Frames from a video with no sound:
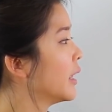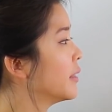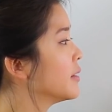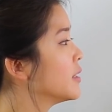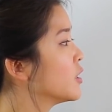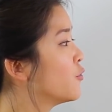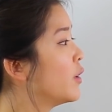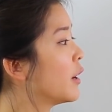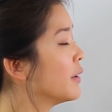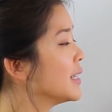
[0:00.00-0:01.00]
This is
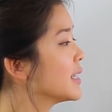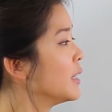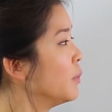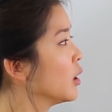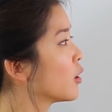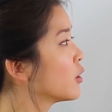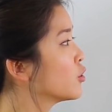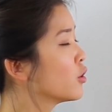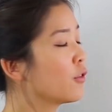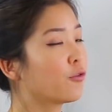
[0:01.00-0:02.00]
very similar
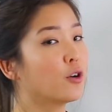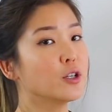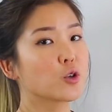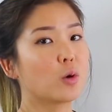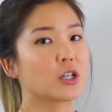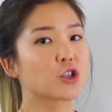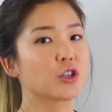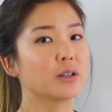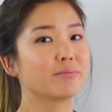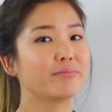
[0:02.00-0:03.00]
to the first
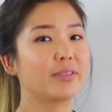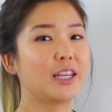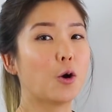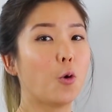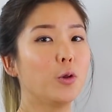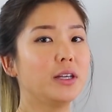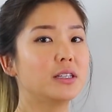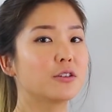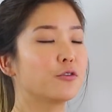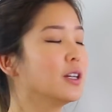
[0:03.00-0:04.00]
question. The only
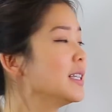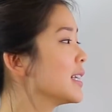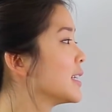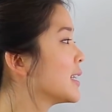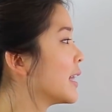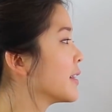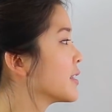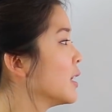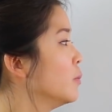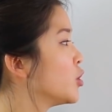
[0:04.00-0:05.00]
difference is that the
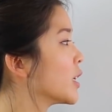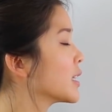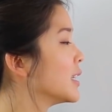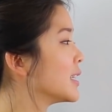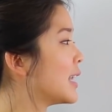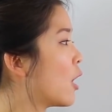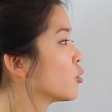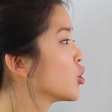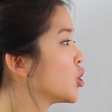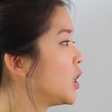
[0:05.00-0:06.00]
subject is now
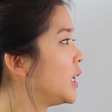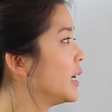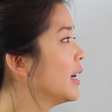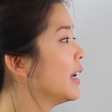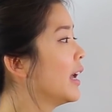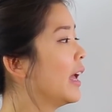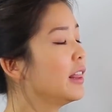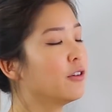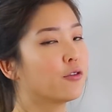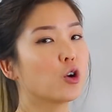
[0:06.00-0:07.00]
she
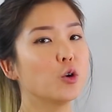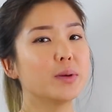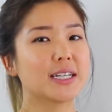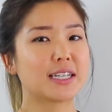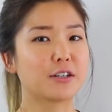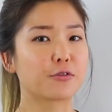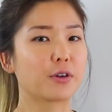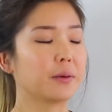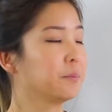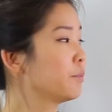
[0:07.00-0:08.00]
and the verb is
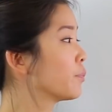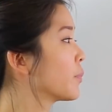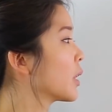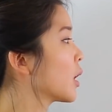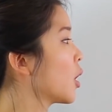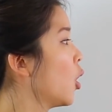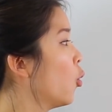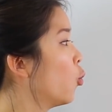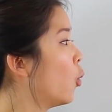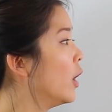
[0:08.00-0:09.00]
different.
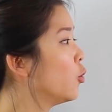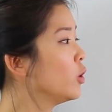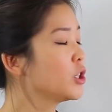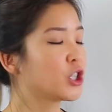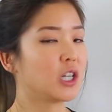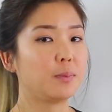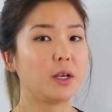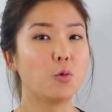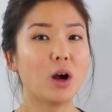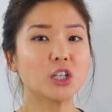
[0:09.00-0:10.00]
What will she
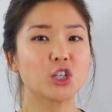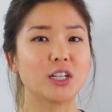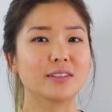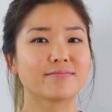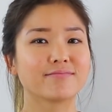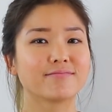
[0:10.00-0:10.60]
be watching?